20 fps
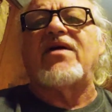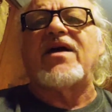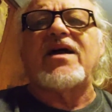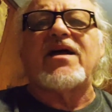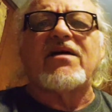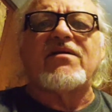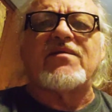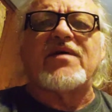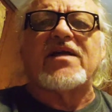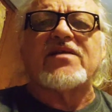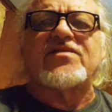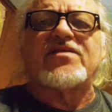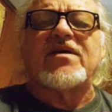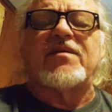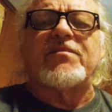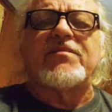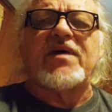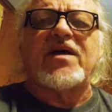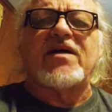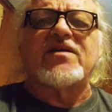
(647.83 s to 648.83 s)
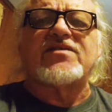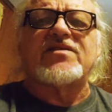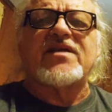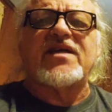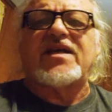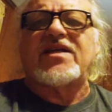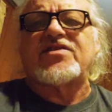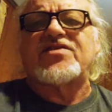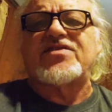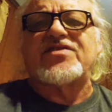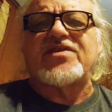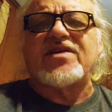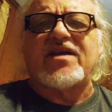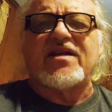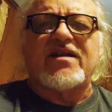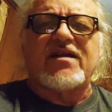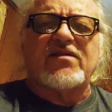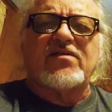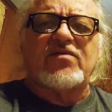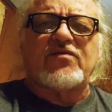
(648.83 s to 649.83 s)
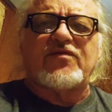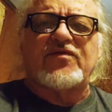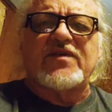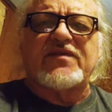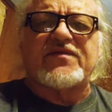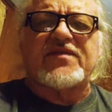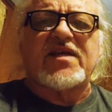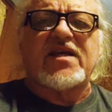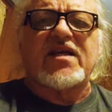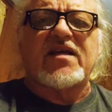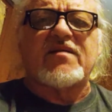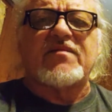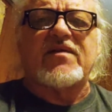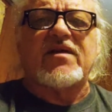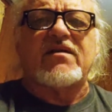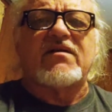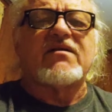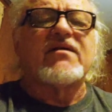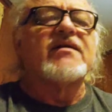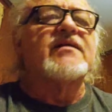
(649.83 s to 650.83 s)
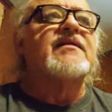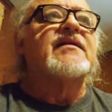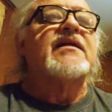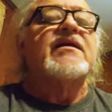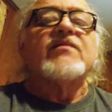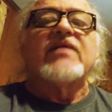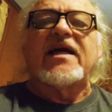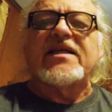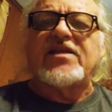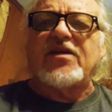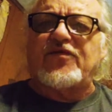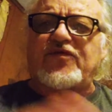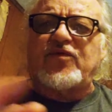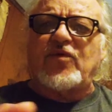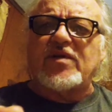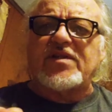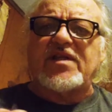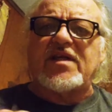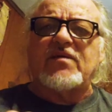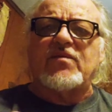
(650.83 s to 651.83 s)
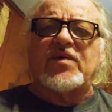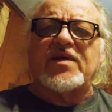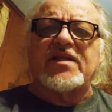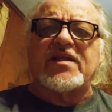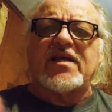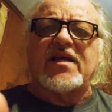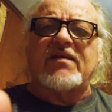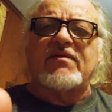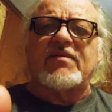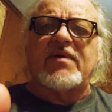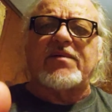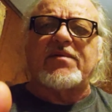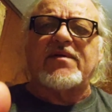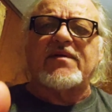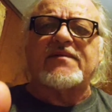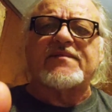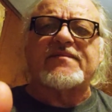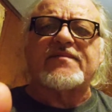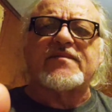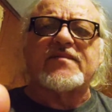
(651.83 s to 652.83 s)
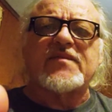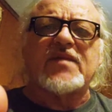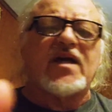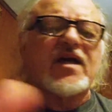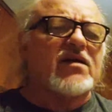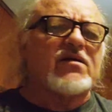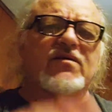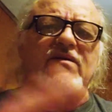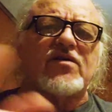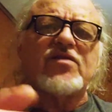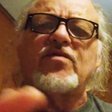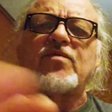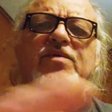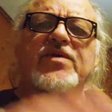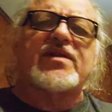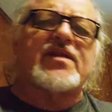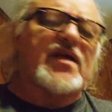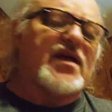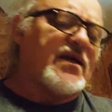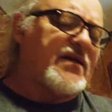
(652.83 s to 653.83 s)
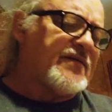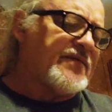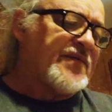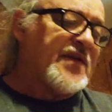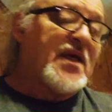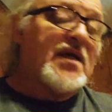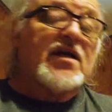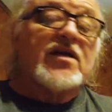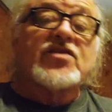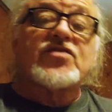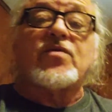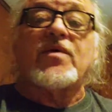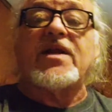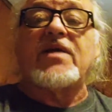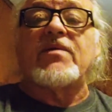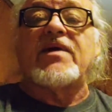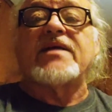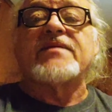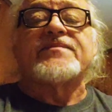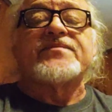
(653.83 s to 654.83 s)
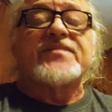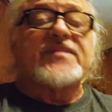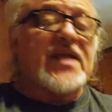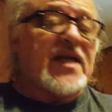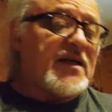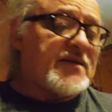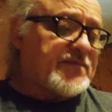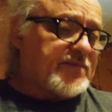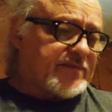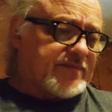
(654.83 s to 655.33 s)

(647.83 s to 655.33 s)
I know, that's something else. That ain't shit. I'll do 15, you know. I did 14 one day, remember? I don't know, you weren't there. So anyway, yeah.